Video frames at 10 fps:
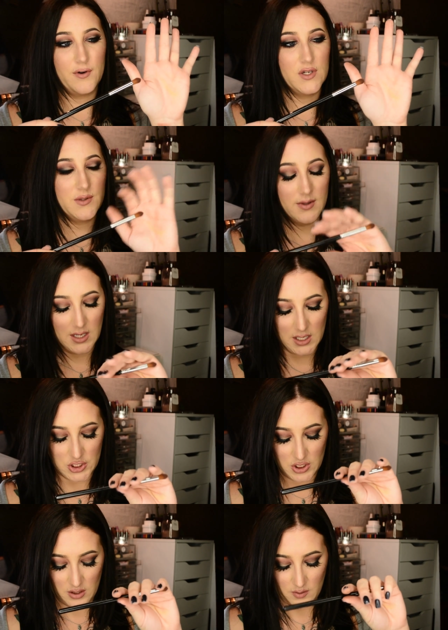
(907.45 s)
first one that I
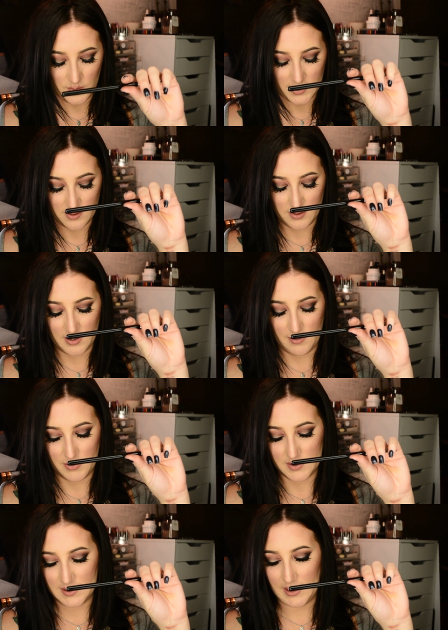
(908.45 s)
showed. What are the
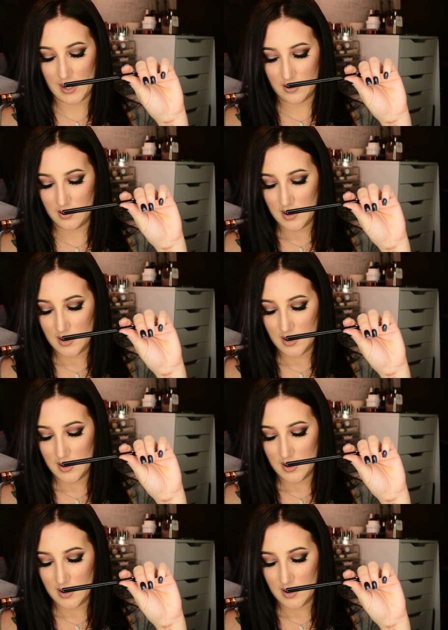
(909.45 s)
numbers again?